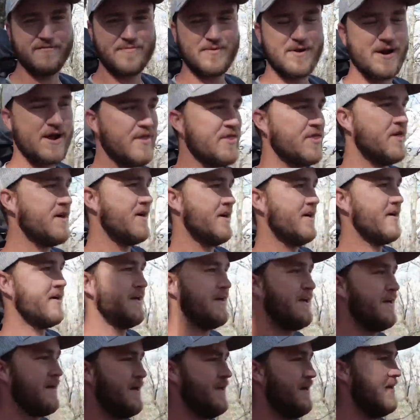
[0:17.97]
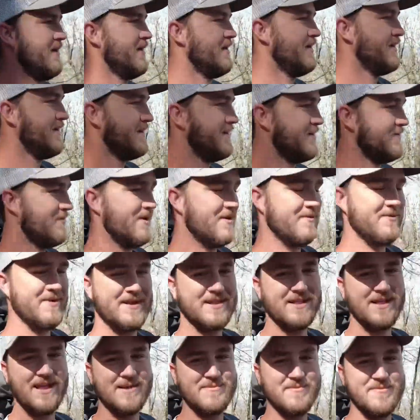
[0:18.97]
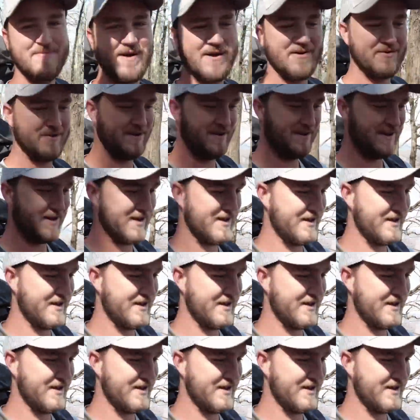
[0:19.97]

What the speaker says: breath while we climb a mountain.